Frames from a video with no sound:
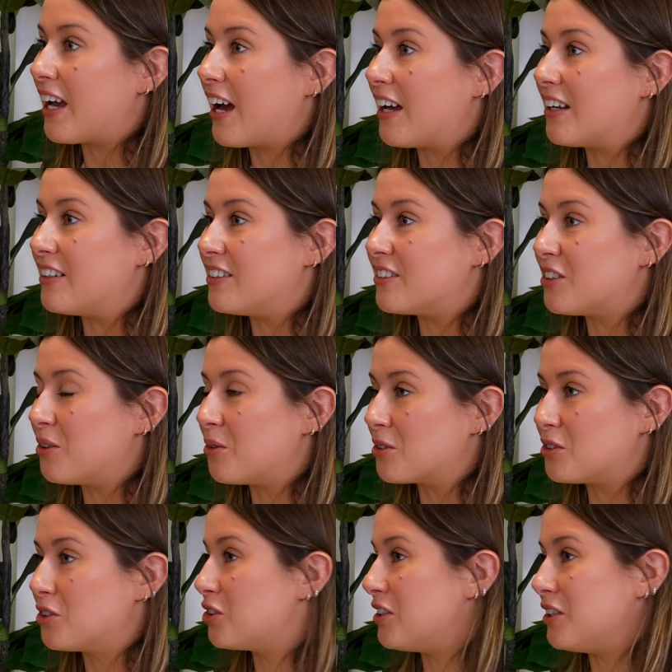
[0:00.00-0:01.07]
And you are
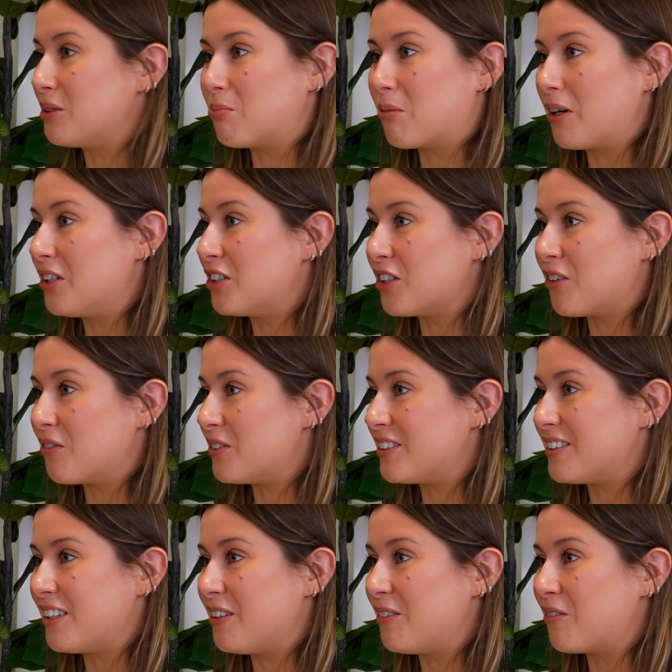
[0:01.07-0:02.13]
such an inspiration.
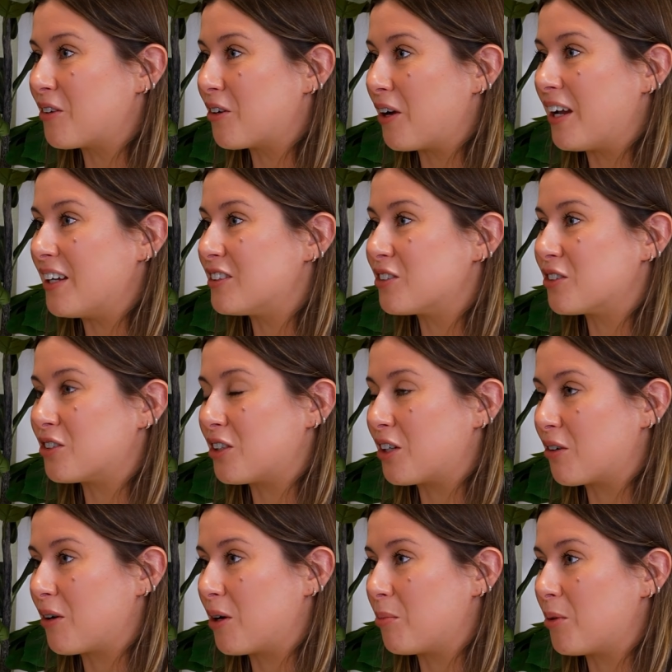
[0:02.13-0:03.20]
Obviously, you've created such an
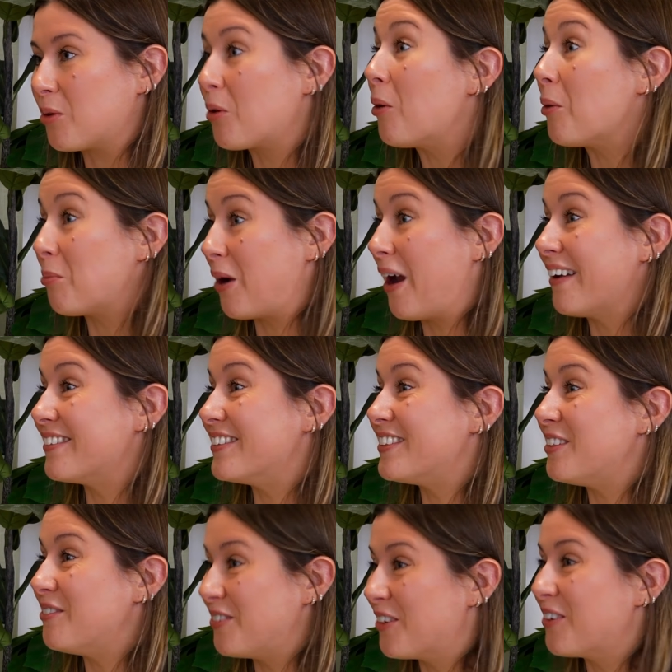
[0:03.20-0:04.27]
incredible cult brand.
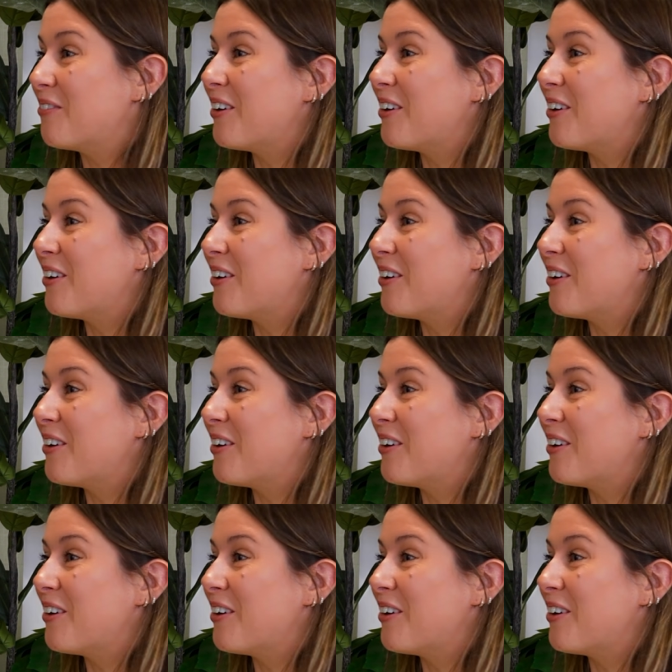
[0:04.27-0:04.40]
You've done